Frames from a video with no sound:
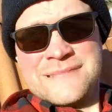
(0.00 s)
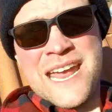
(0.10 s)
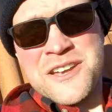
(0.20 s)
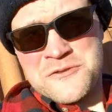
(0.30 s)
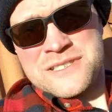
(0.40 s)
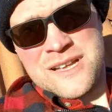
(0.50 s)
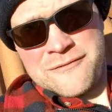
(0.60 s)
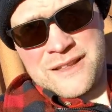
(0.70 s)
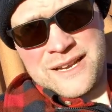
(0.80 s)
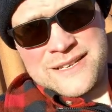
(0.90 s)
they do
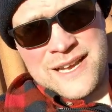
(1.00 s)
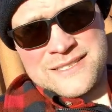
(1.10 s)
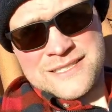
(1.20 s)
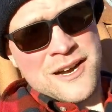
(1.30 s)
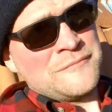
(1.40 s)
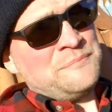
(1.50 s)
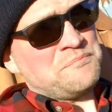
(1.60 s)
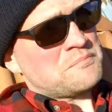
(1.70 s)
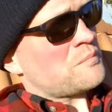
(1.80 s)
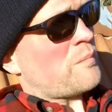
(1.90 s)
stuff like that. So
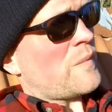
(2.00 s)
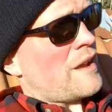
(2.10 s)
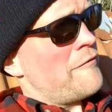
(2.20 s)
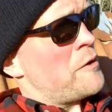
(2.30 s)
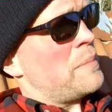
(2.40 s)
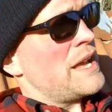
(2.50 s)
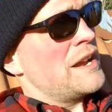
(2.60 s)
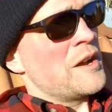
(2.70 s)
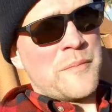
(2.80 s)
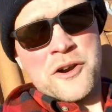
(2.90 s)
if you're
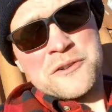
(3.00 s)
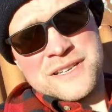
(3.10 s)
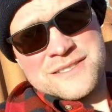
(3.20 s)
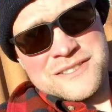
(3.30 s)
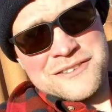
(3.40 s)
planning a protest,